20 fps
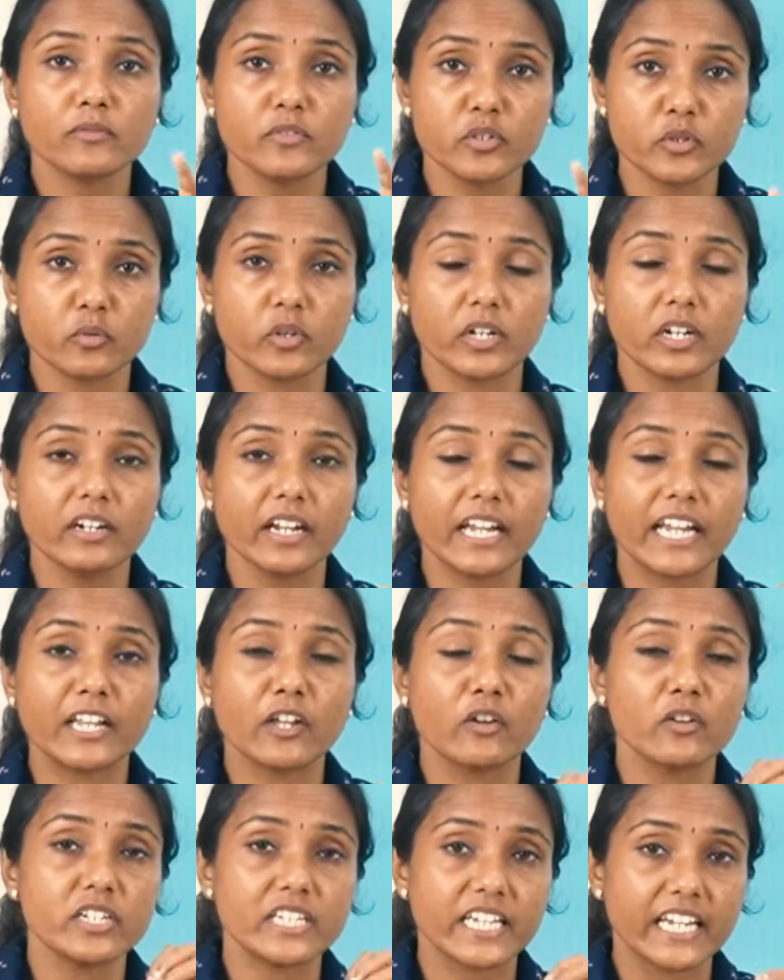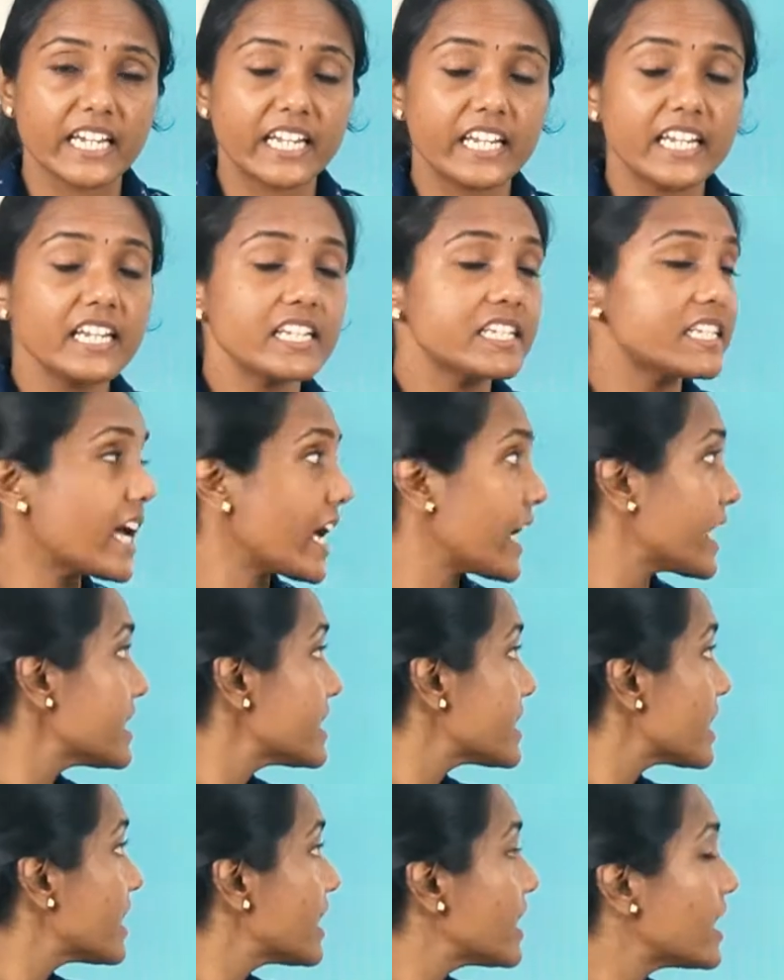of sugar in your daily
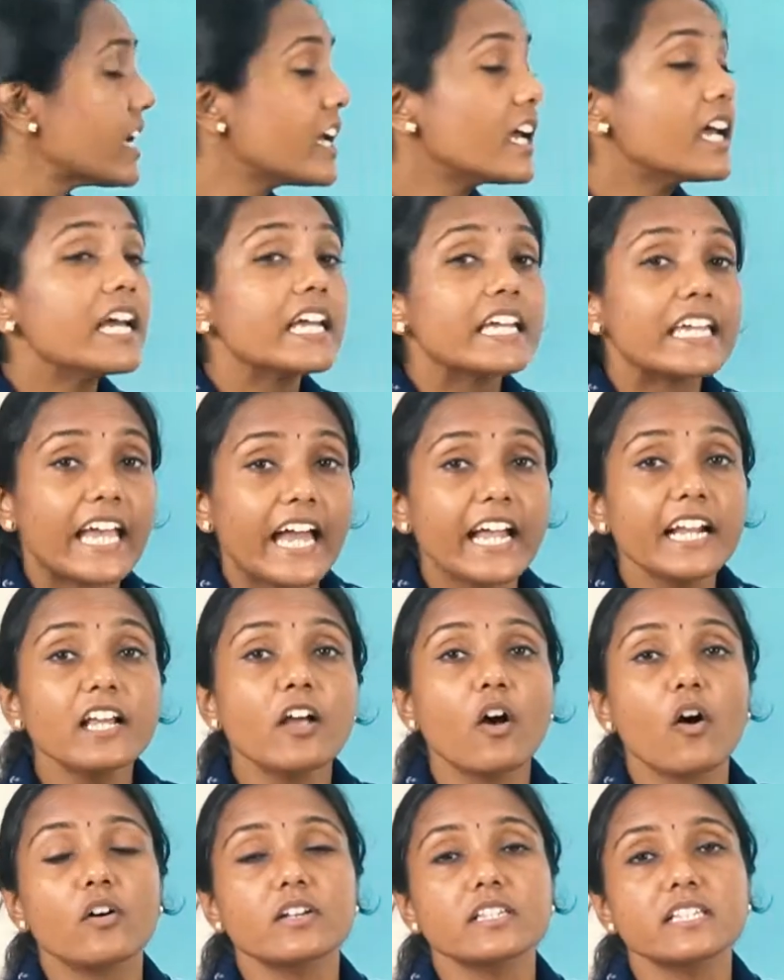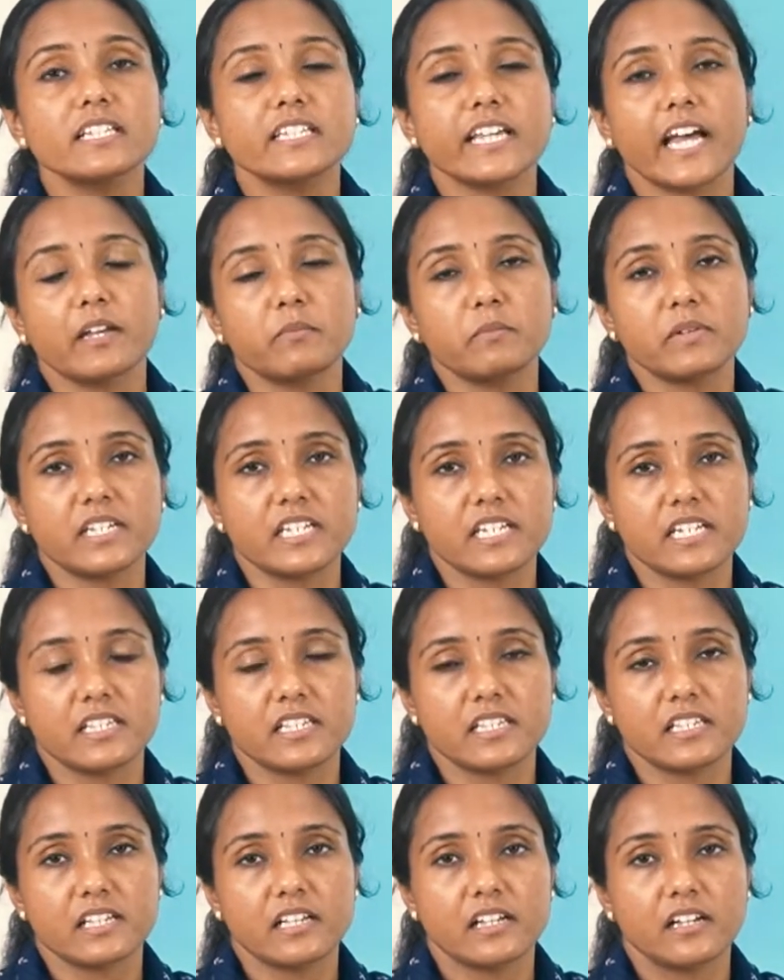diet can cause
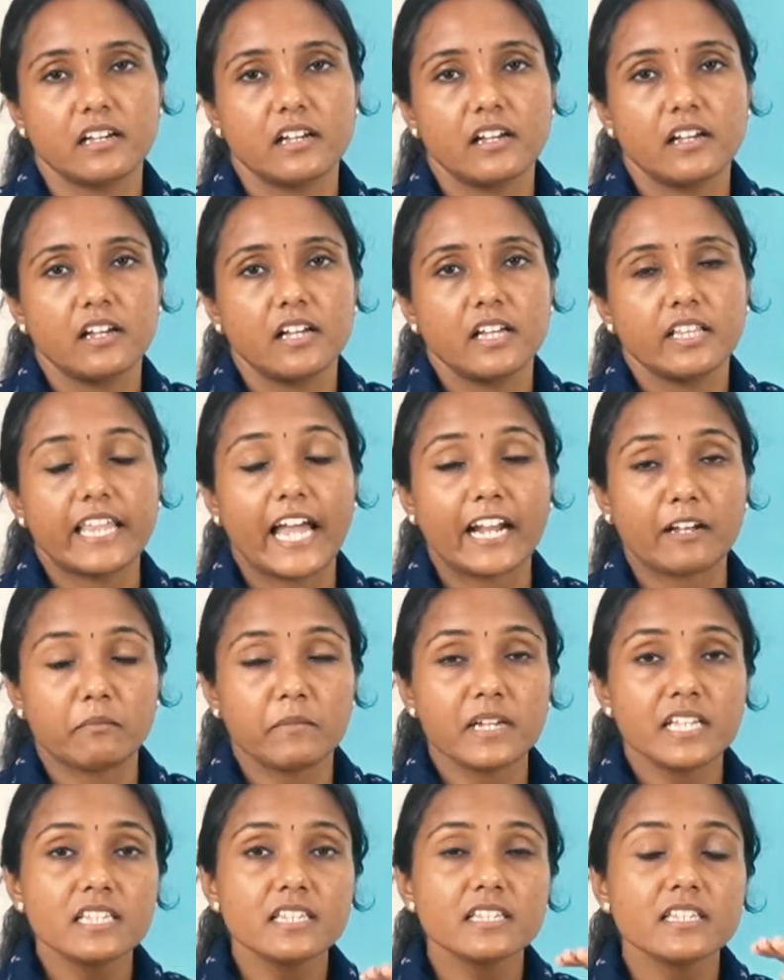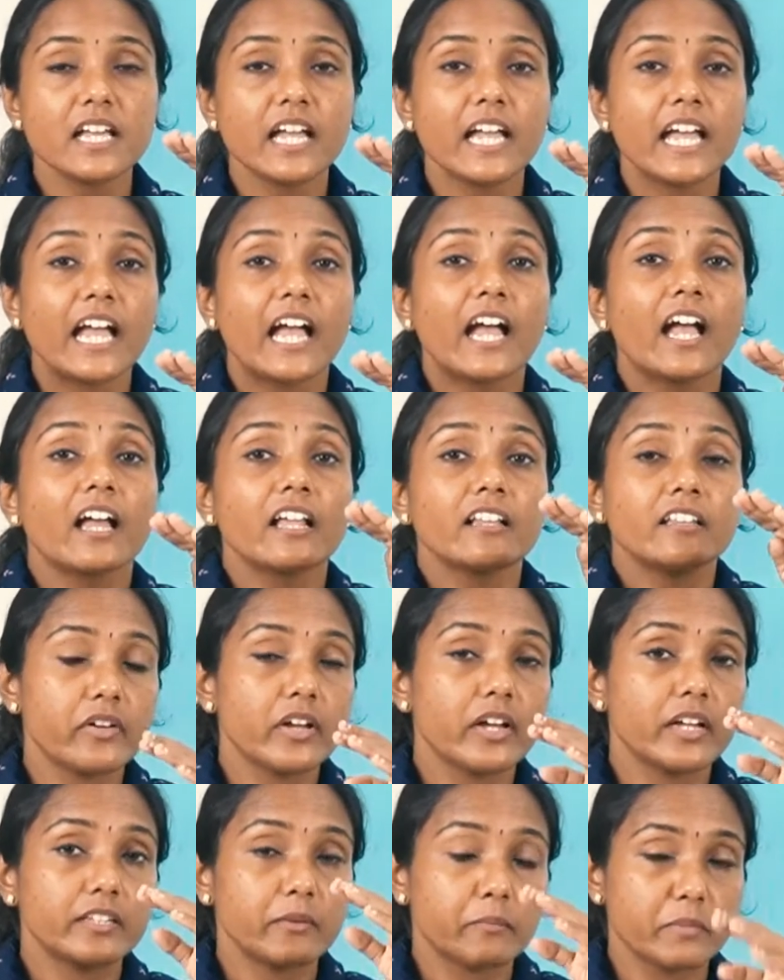diabetes. That means
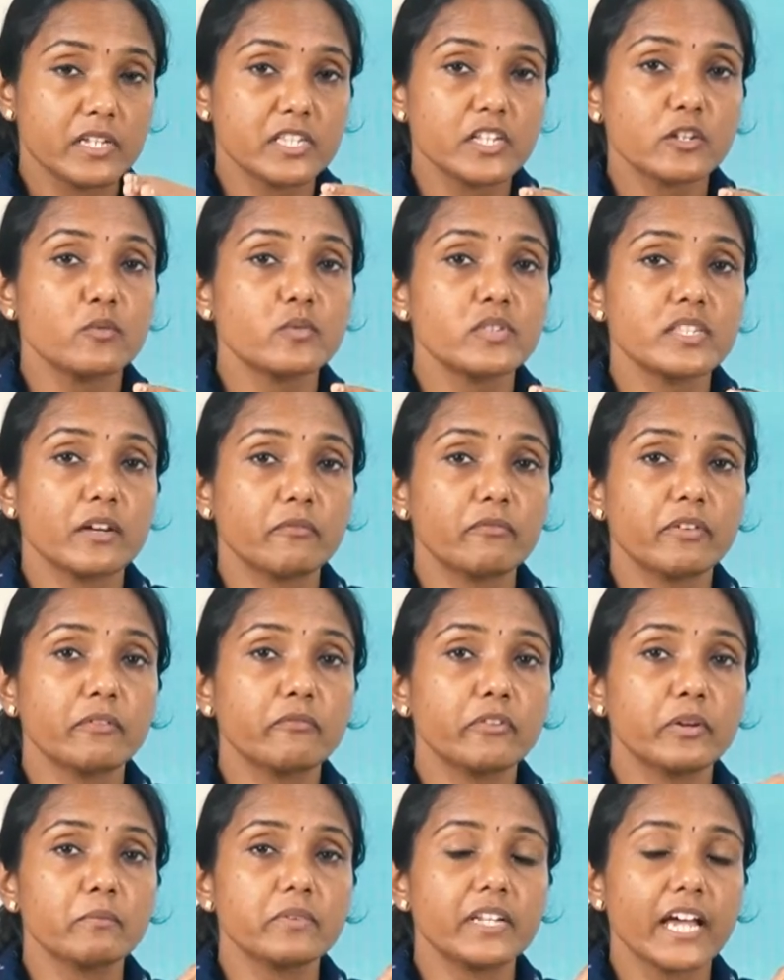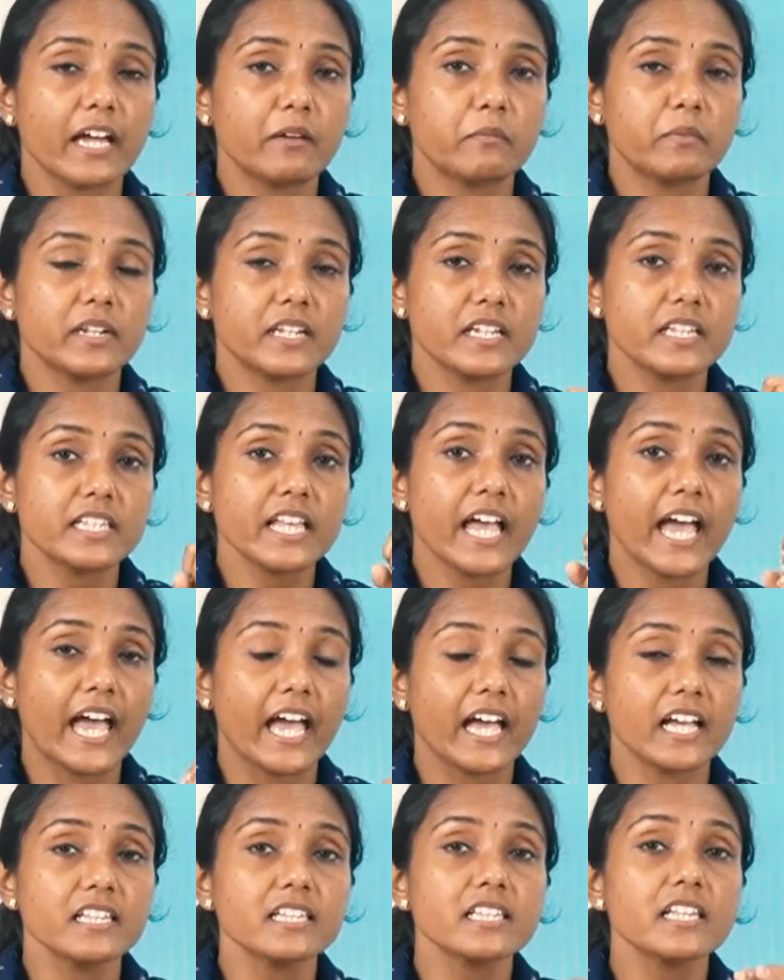the person who is suffering from diabetes
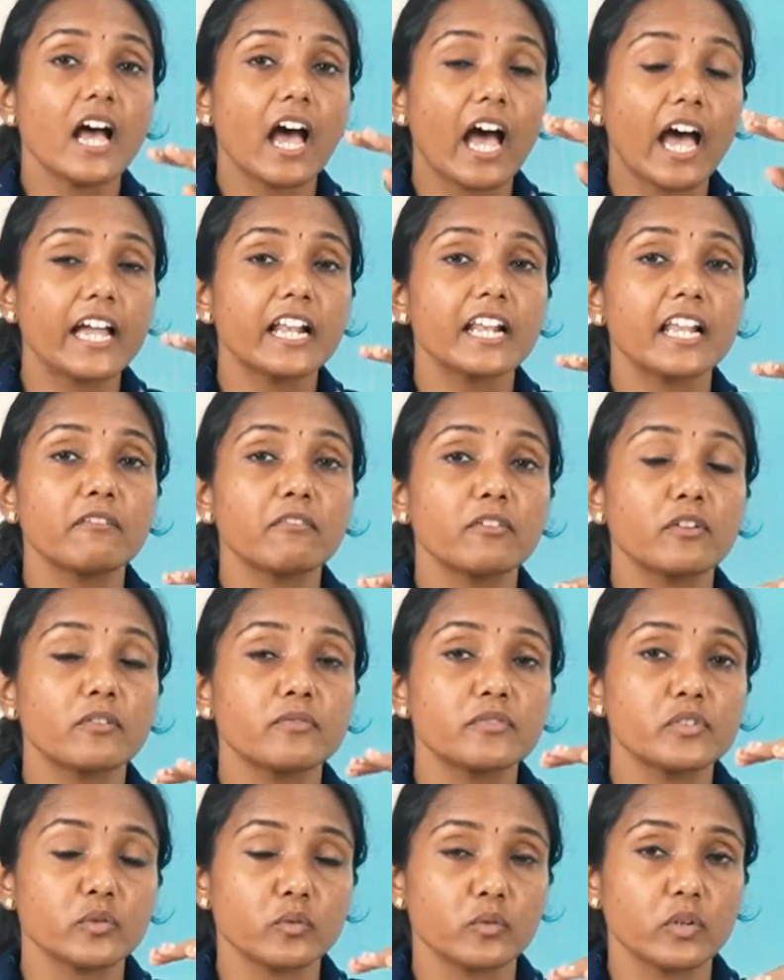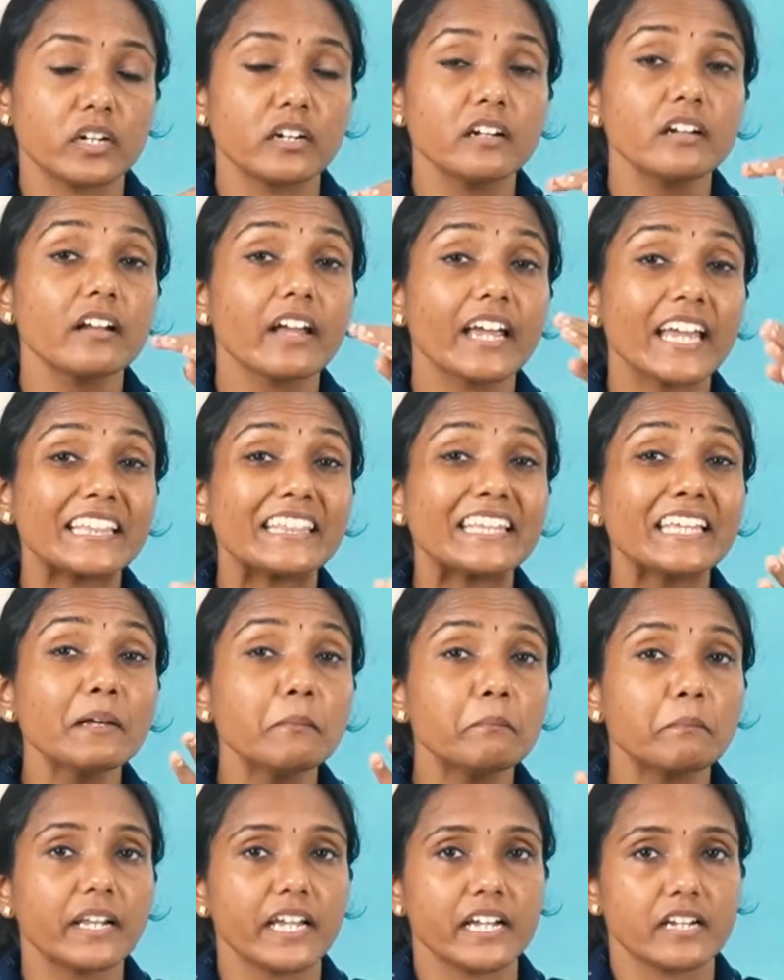has high level of sugar in the
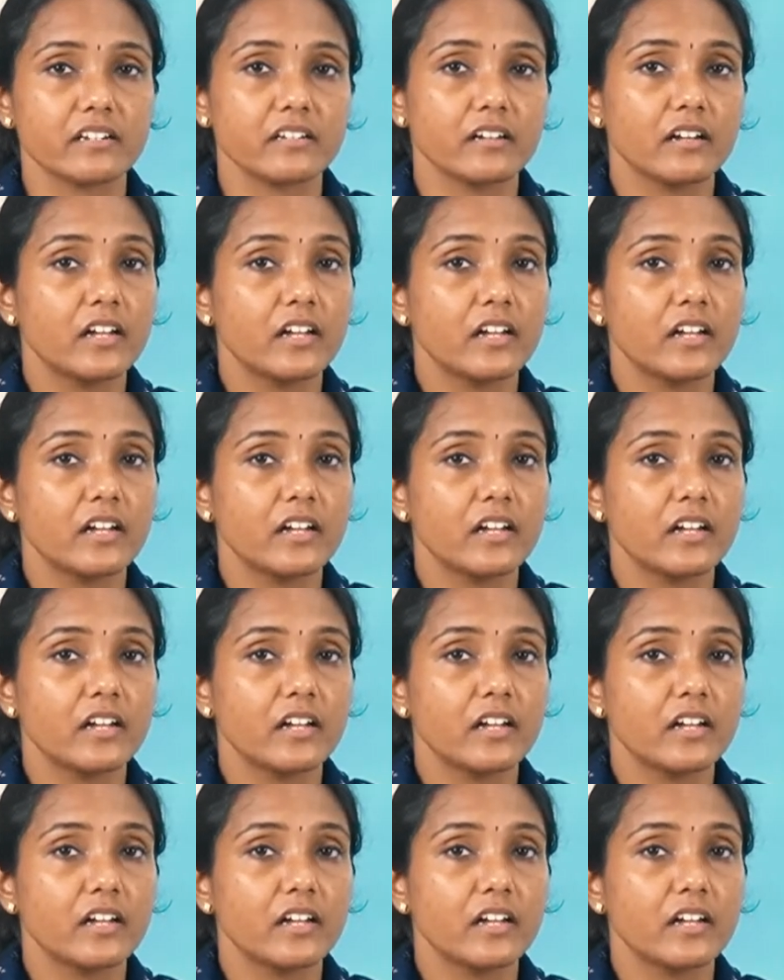blood.